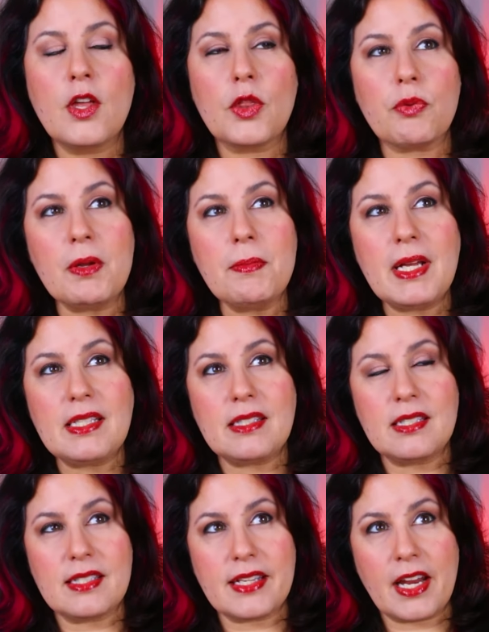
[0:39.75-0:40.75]
3 months
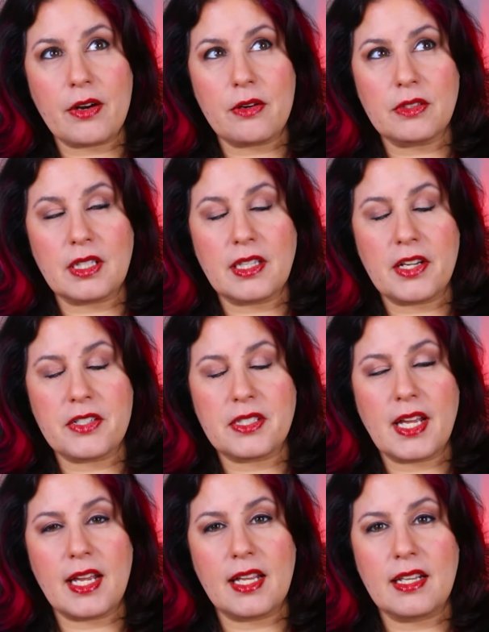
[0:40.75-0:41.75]
since Carol wrote the letter
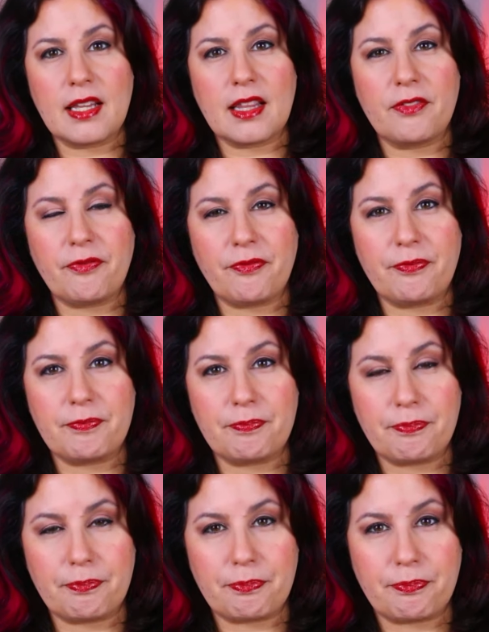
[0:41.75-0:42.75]
saying the
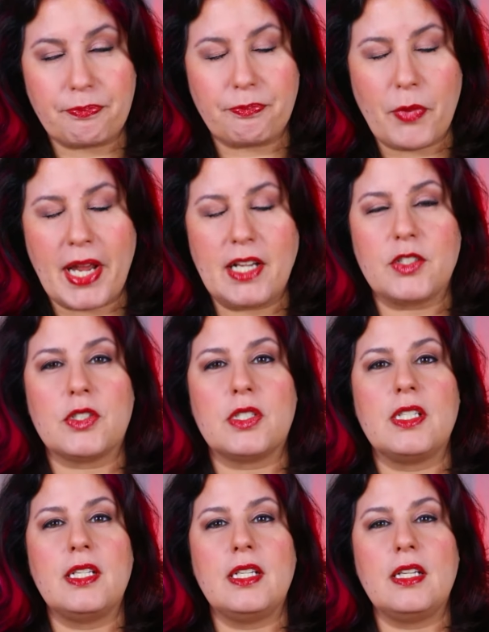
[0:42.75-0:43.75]

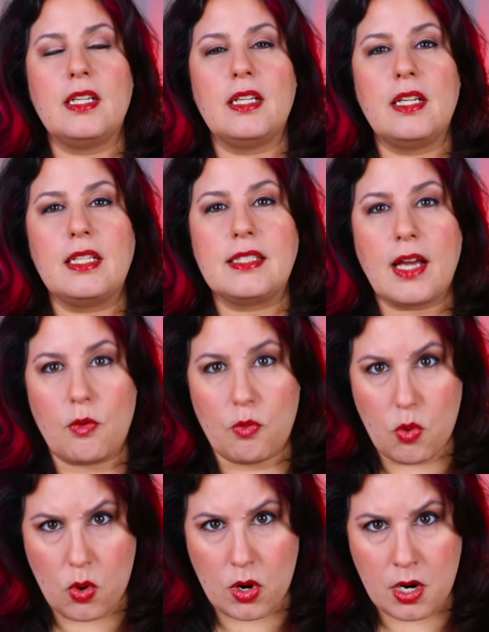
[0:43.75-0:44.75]
ranch is at
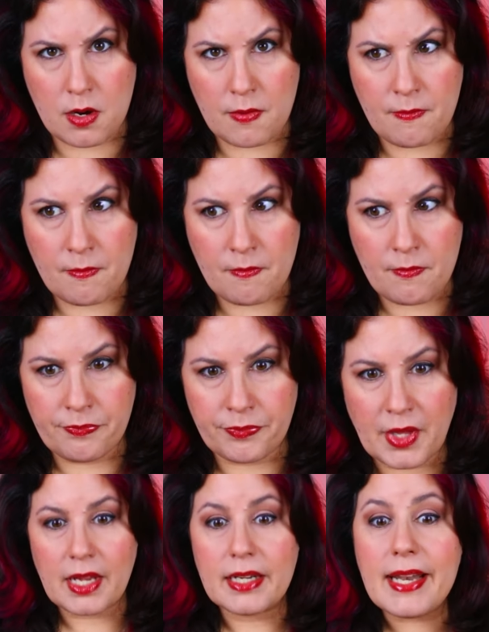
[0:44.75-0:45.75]
war.
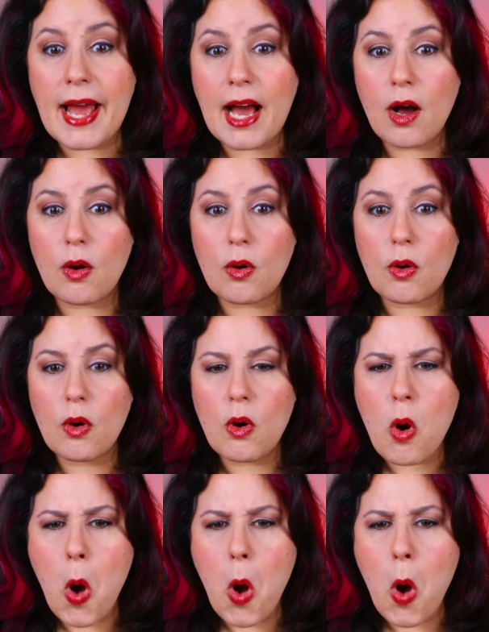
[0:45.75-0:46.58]
Now,